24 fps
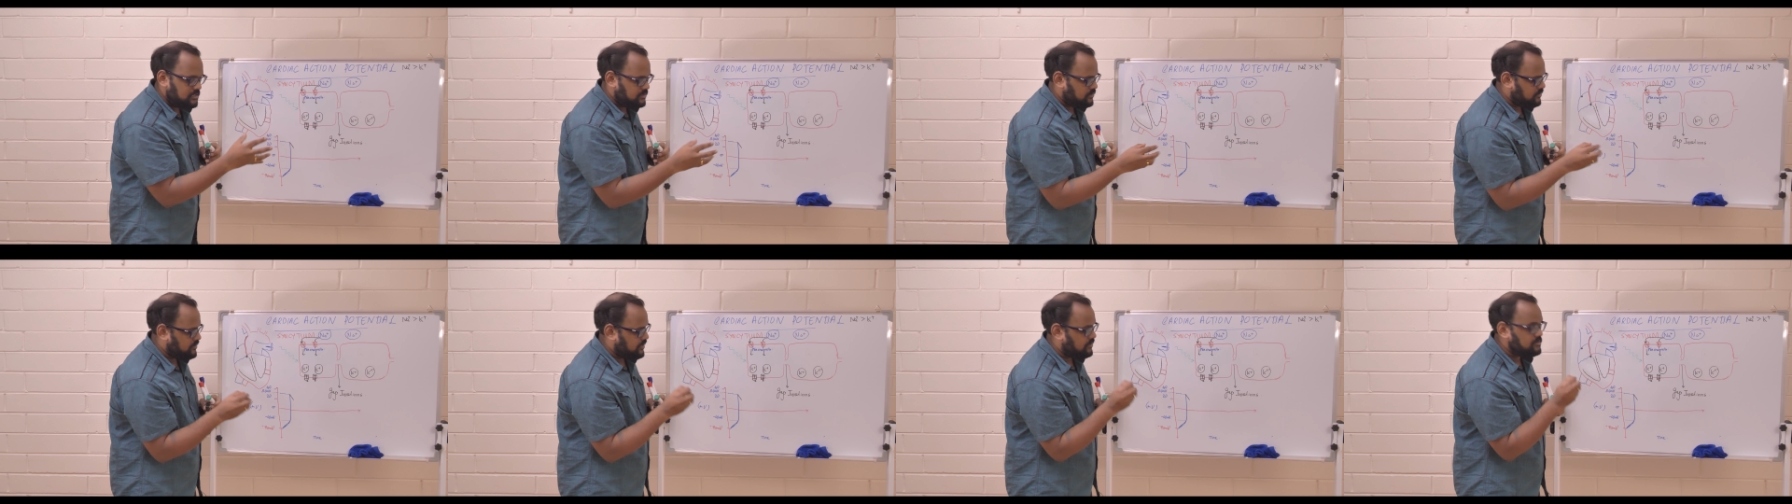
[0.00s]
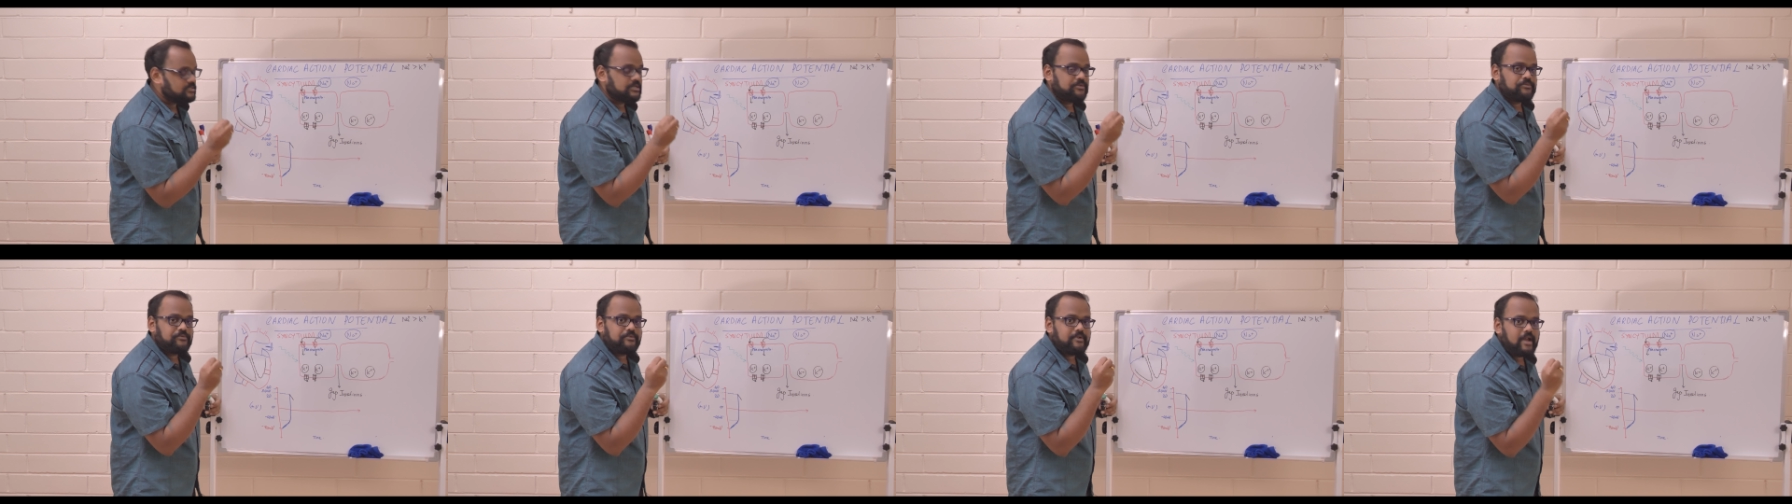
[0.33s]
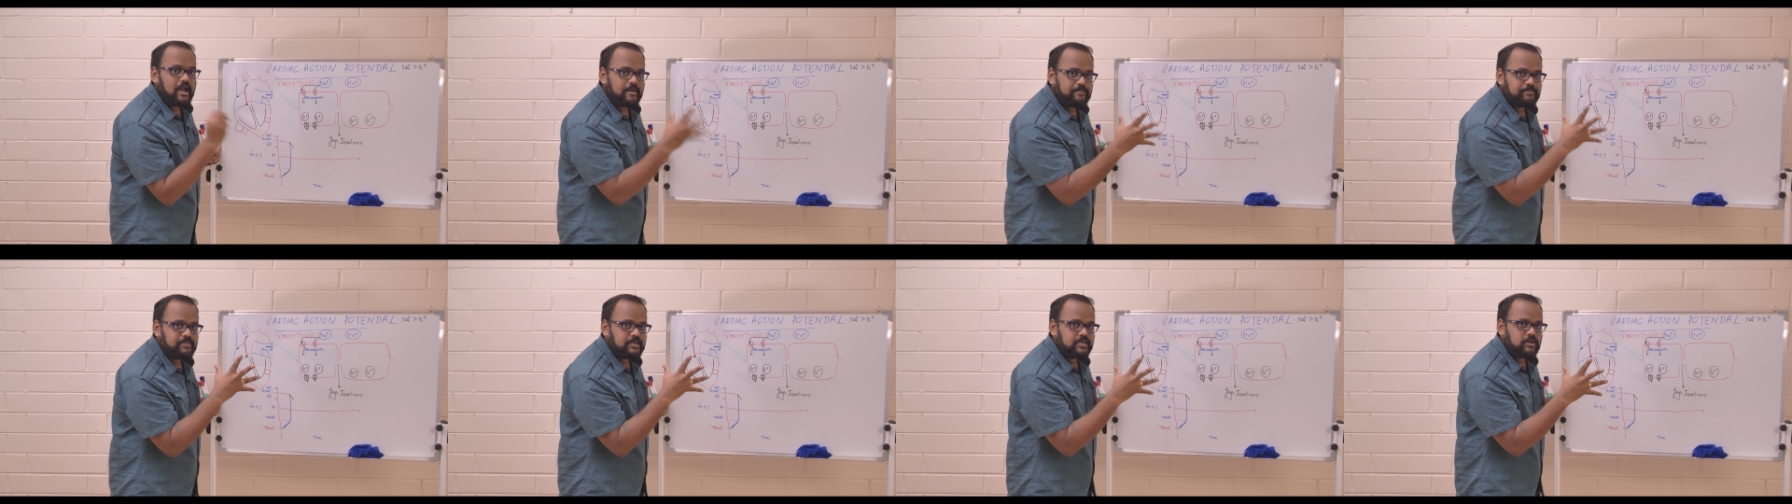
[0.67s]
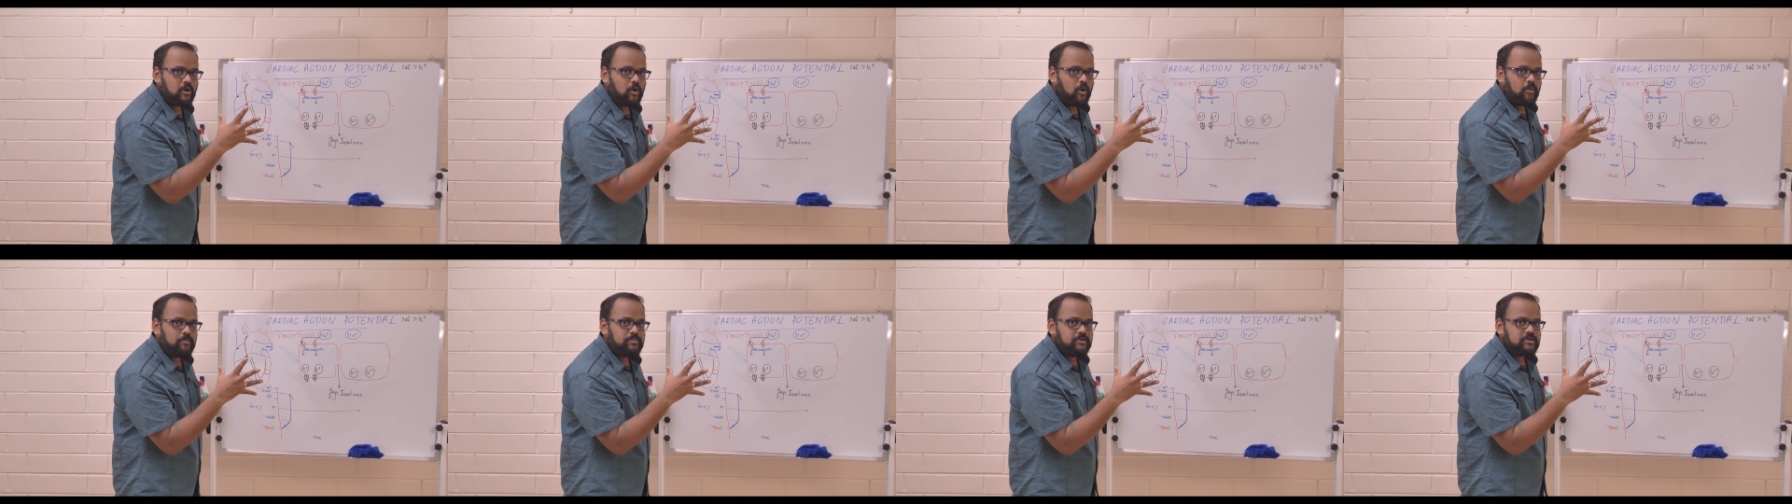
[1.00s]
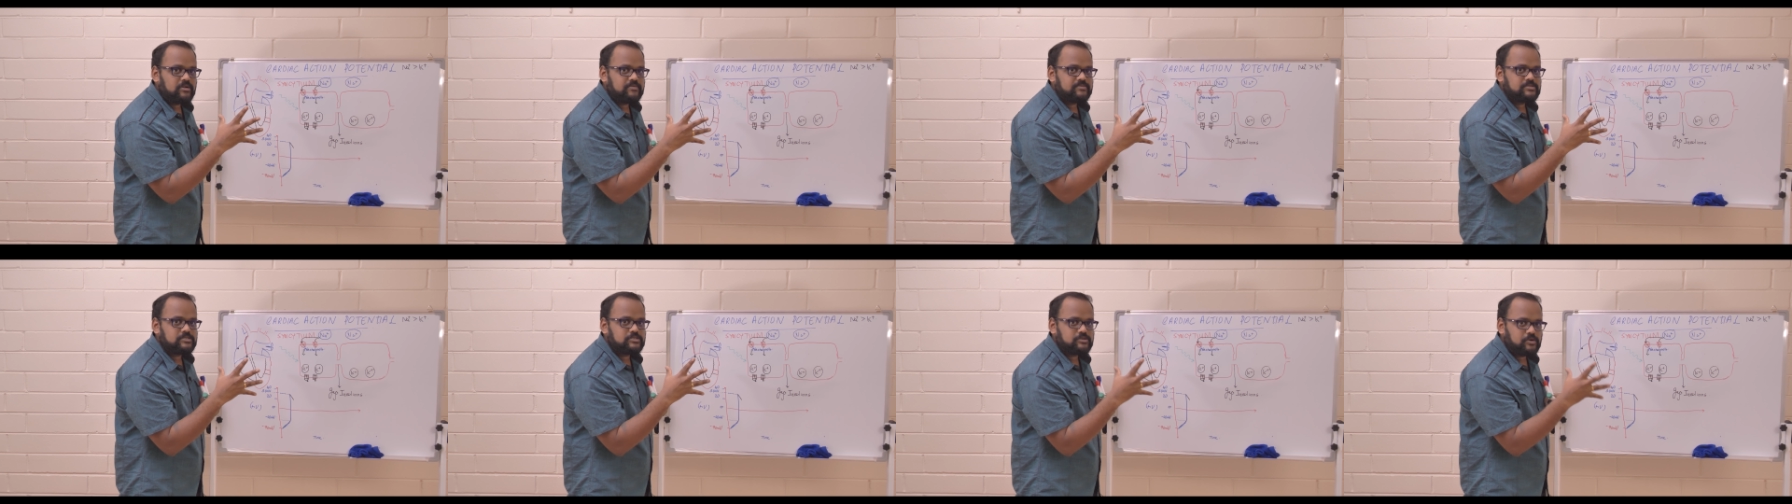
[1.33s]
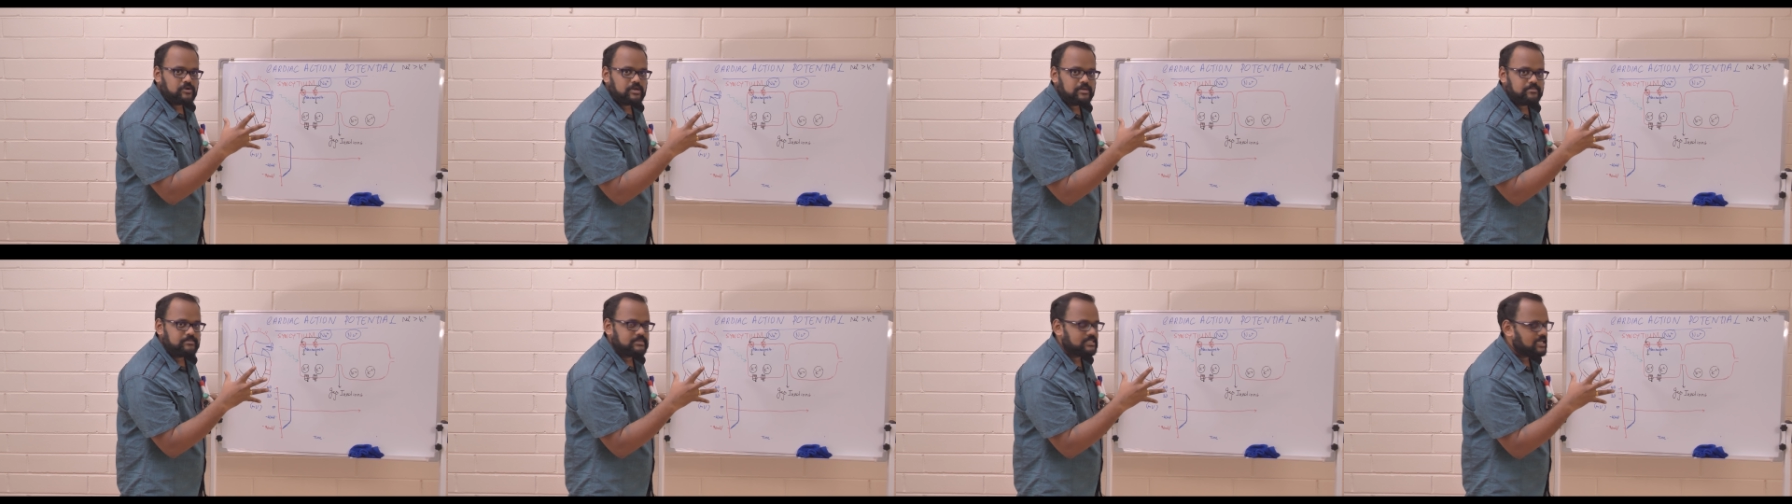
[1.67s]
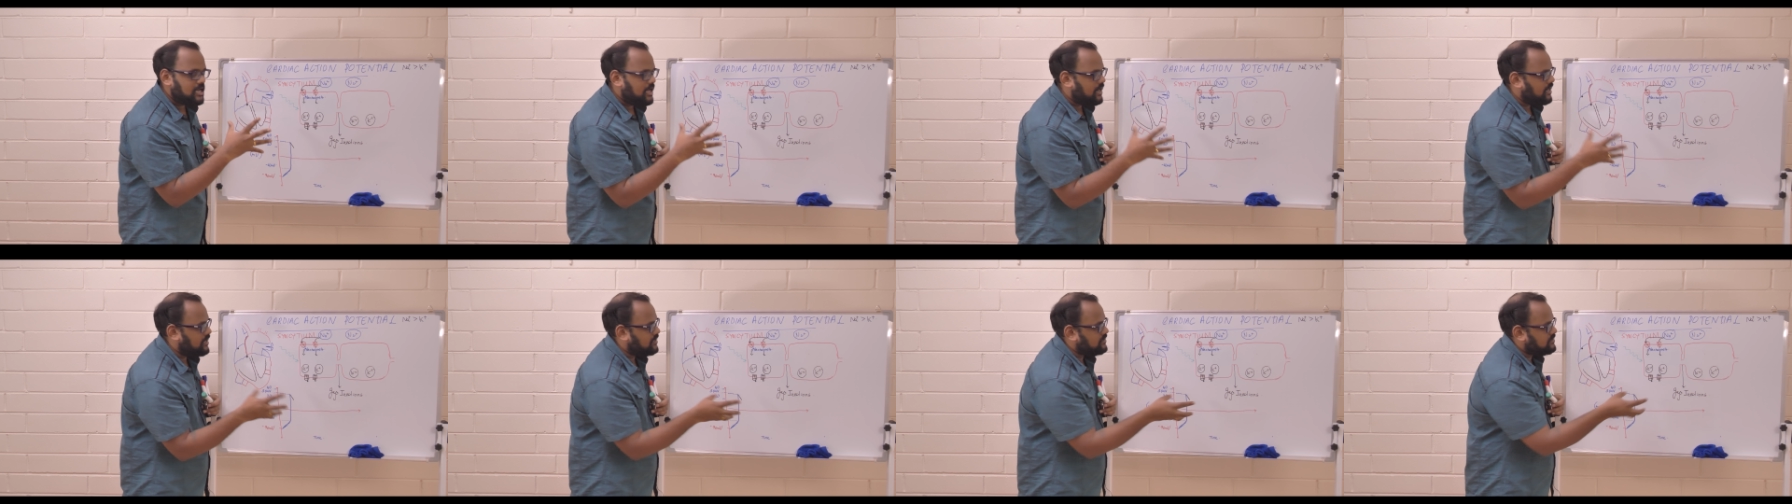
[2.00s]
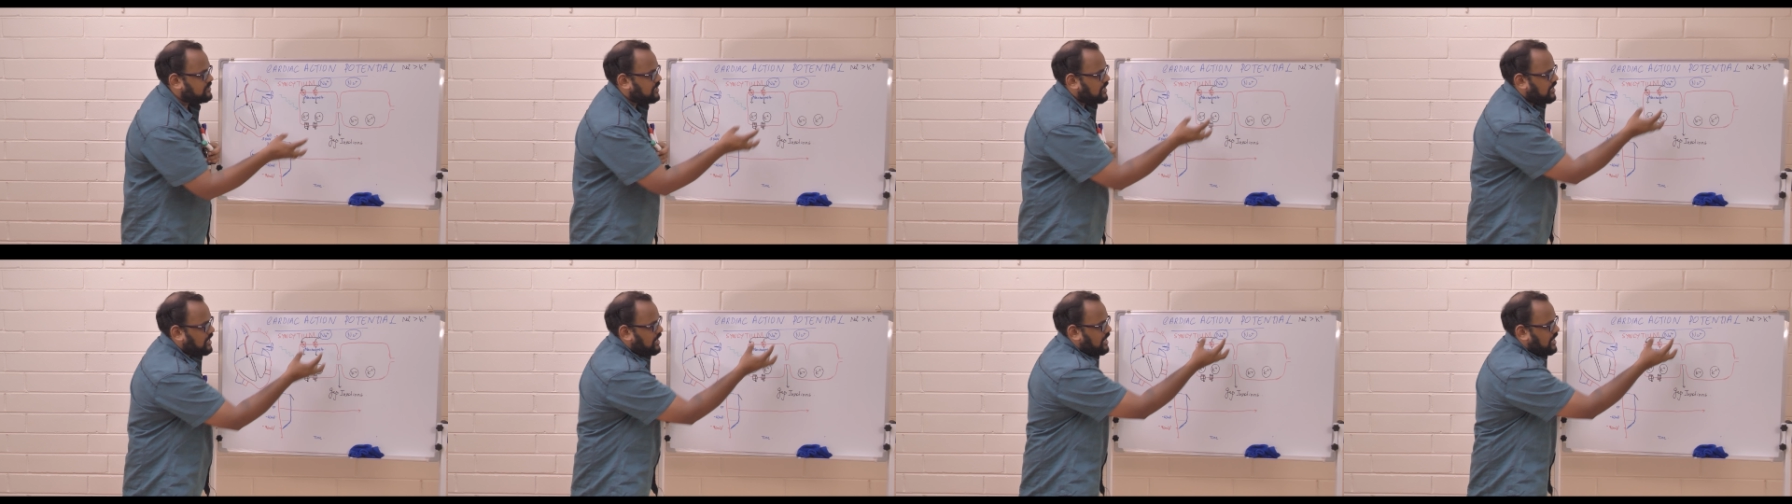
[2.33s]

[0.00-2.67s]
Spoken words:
So there is a rapid open of sodium channels,